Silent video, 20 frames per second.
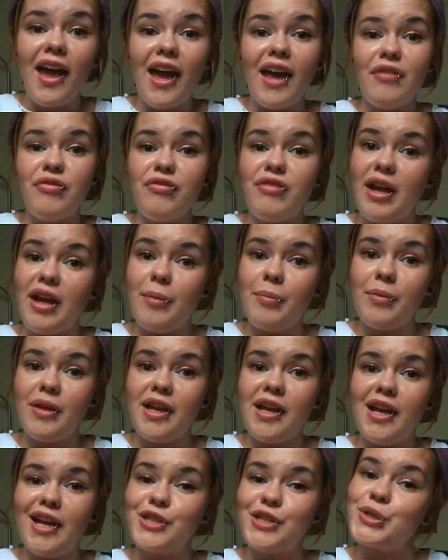and
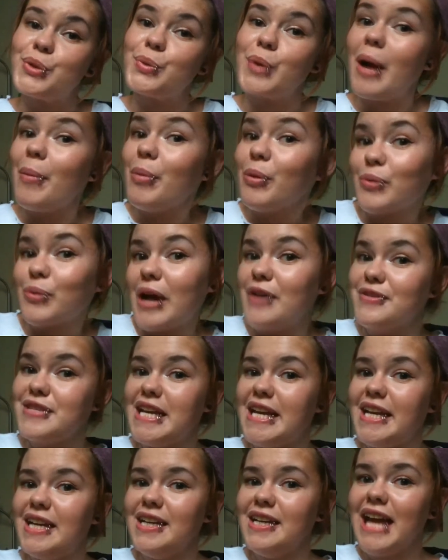family and your rabble
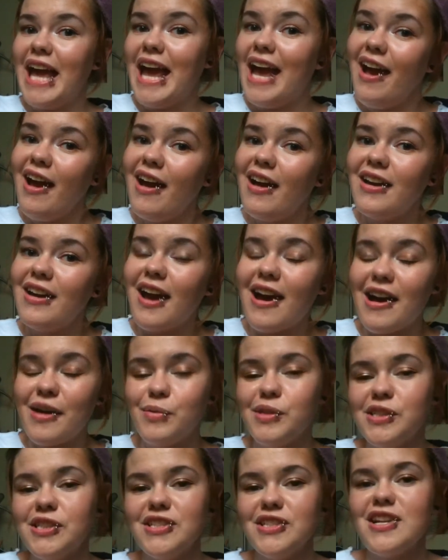rousing. And I
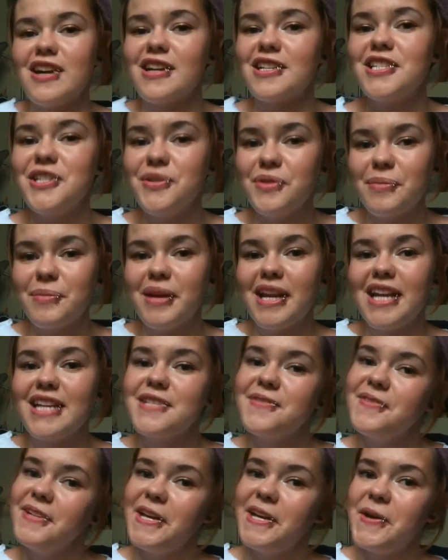will talk to you in my
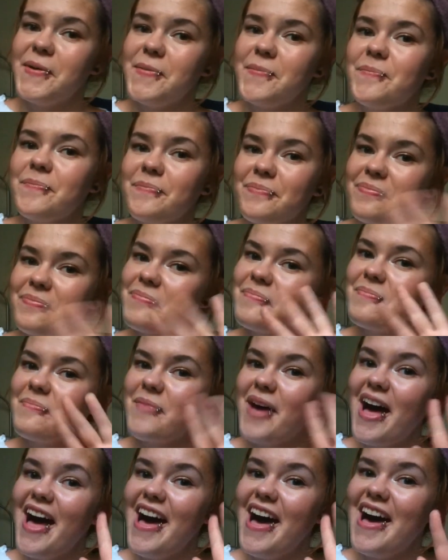next video.
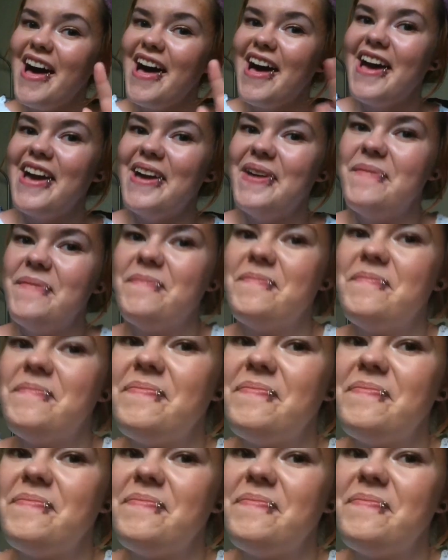Bye!